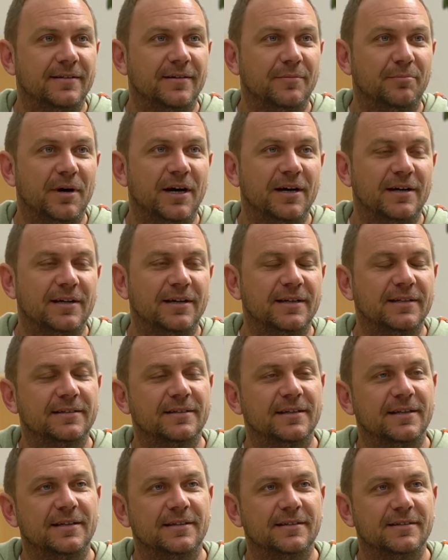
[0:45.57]
market
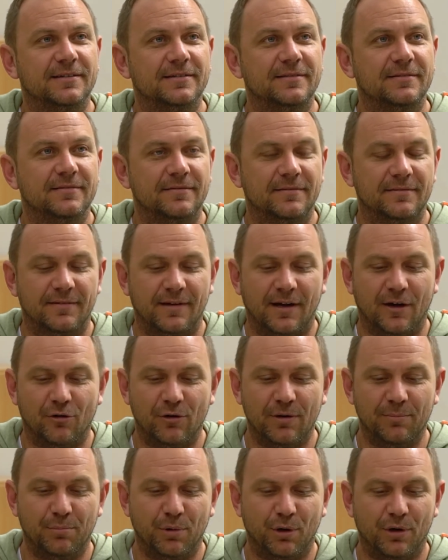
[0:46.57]
and
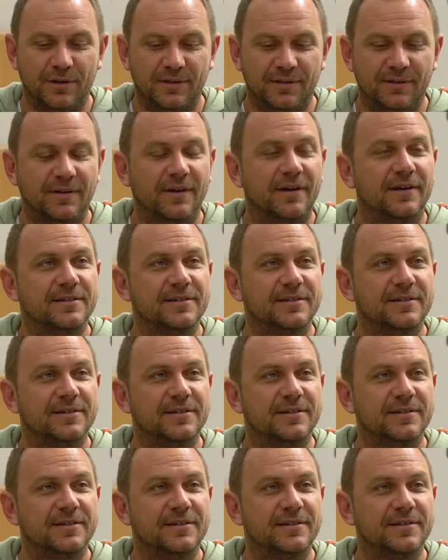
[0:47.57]
how important